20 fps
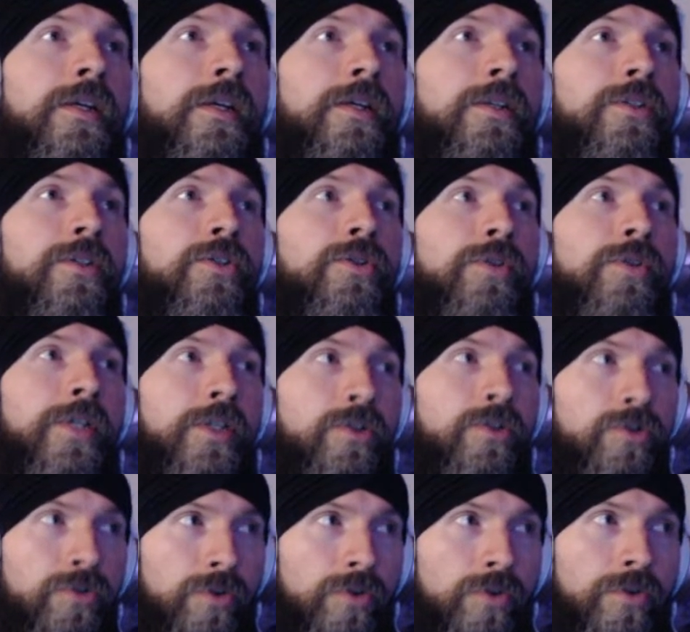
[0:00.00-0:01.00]
to
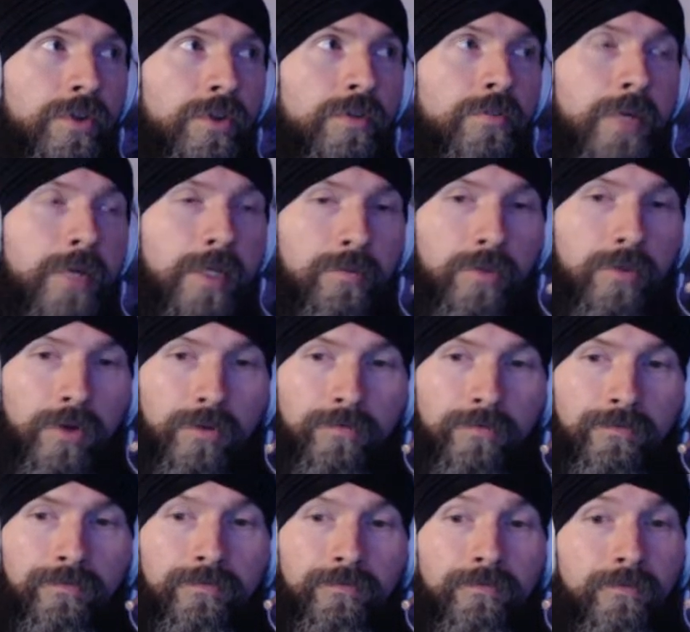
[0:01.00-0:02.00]
control the people.
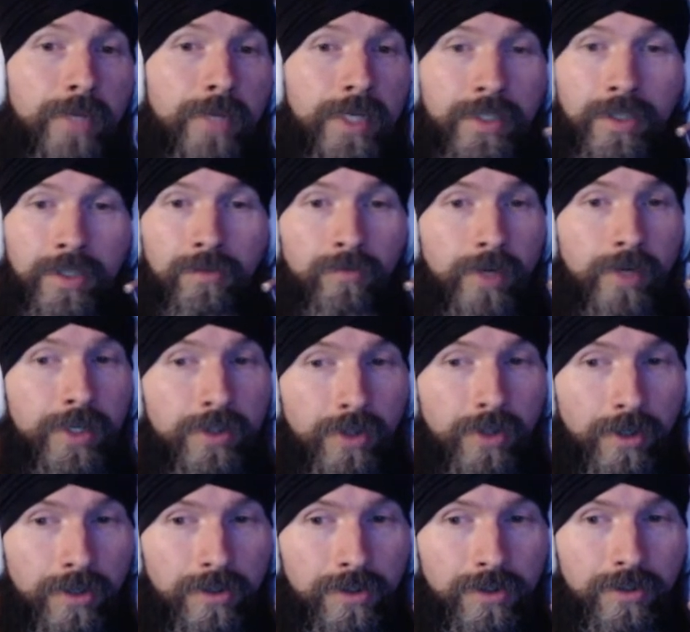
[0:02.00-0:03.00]
It's in
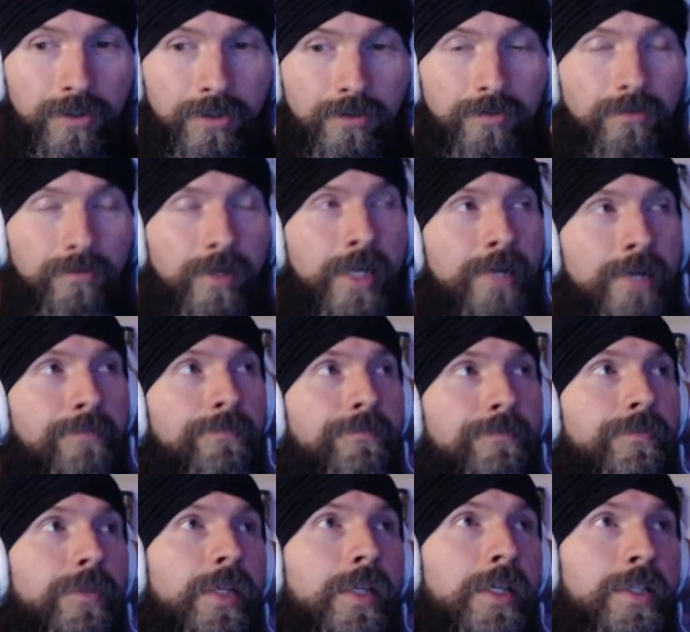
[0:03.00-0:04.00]
research, right?
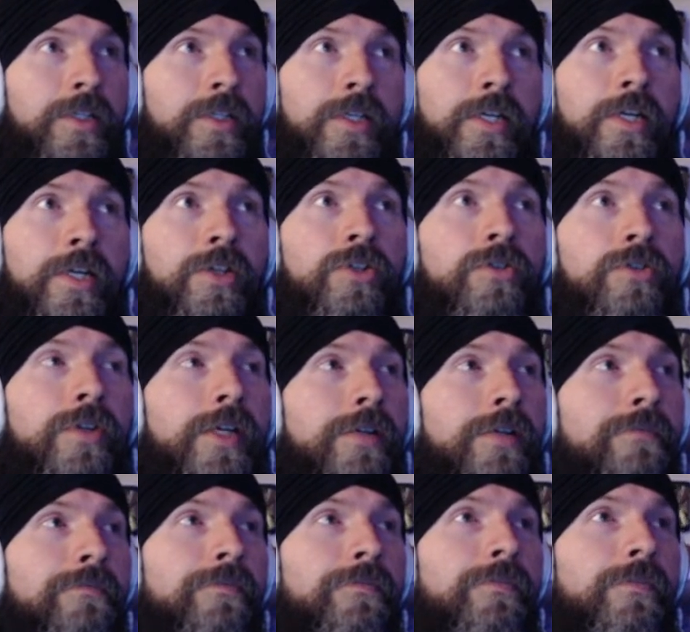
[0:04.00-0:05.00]
It's in history.
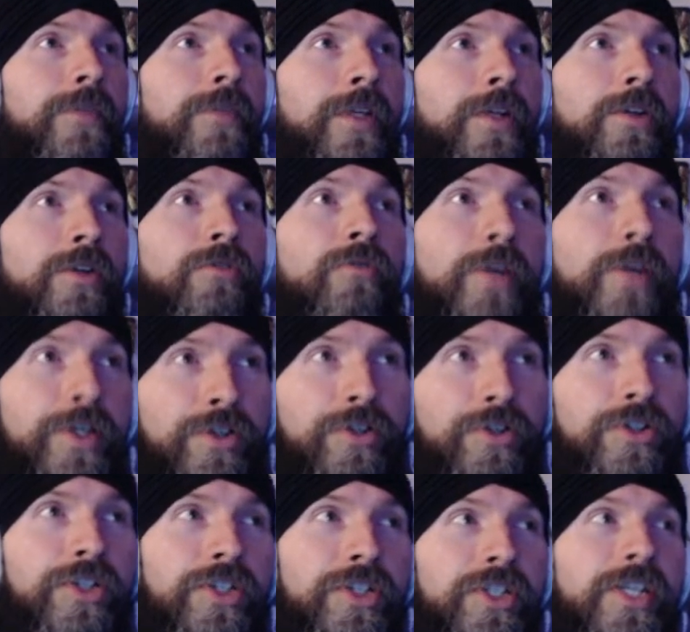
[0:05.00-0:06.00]

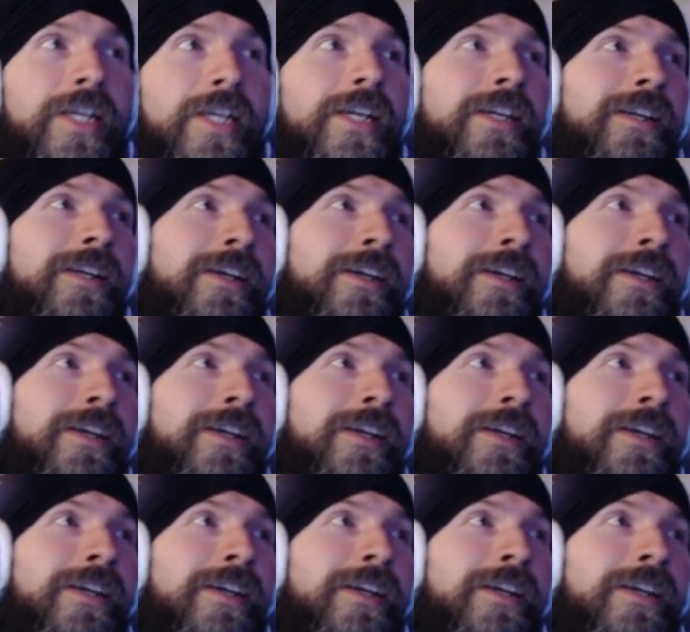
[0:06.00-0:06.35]
Research is key.